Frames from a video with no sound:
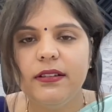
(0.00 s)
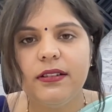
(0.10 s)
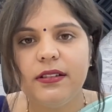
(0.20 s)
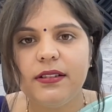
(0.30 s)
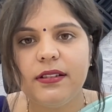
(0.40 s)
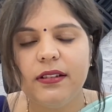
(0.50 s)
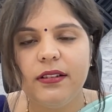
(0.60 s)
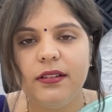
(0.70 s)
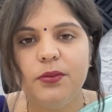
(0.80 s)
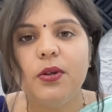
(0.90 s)
Is
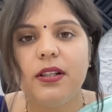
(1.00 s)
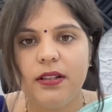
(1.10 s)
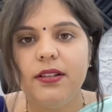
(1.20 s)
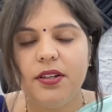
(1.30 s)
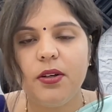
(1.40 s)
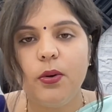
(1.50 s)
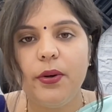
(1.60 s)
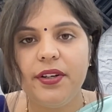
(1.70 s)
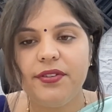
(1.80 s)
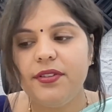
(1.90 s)
what it
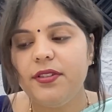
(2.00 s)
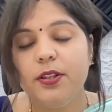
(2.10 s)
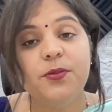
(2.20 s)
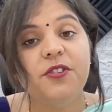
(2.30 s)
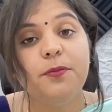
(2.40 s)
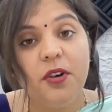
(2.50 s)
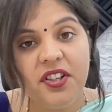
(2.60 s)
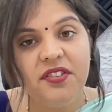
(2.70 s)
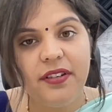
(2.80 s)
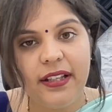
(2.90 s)
requires in terms of
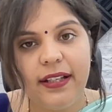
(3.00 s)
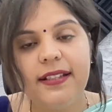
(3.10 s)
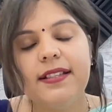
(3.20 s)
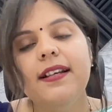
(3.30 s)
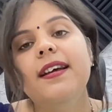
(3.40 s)
monetary things.